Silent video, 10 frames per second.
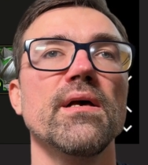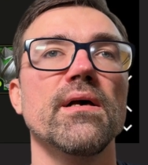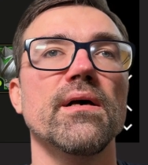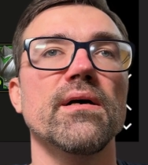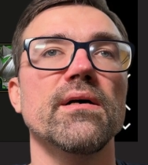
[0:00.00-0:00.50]

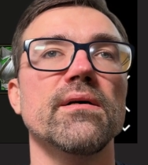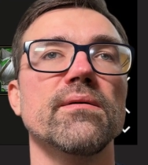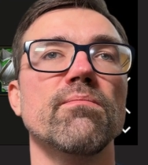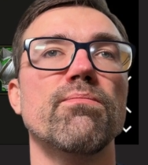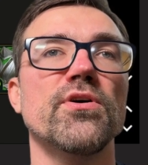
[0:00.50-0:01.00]

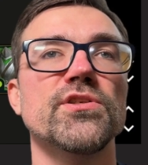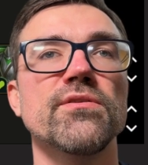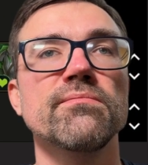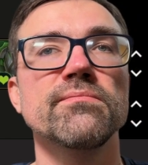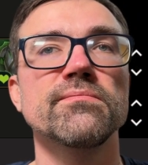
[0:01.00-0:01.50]
bottom
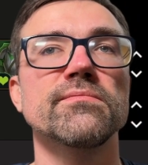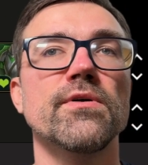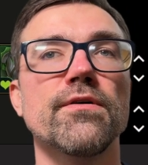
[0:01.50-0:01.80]
of